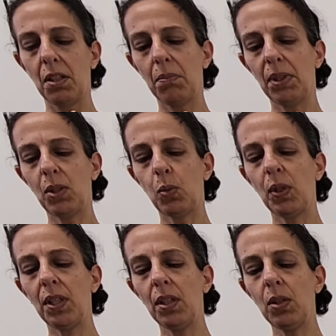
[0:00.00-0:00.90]
but we
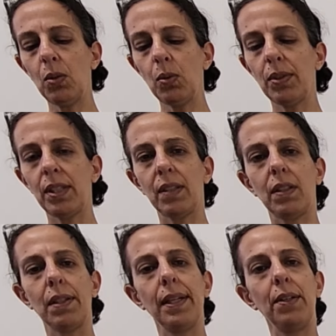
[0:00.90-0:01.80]
know that
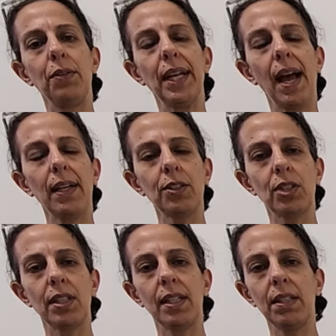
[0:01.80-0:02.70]
their
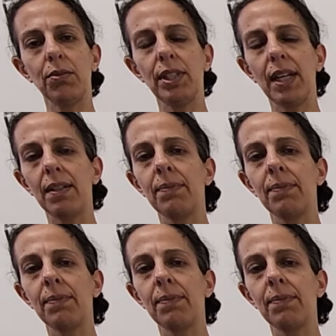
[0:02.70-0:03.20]
reaction area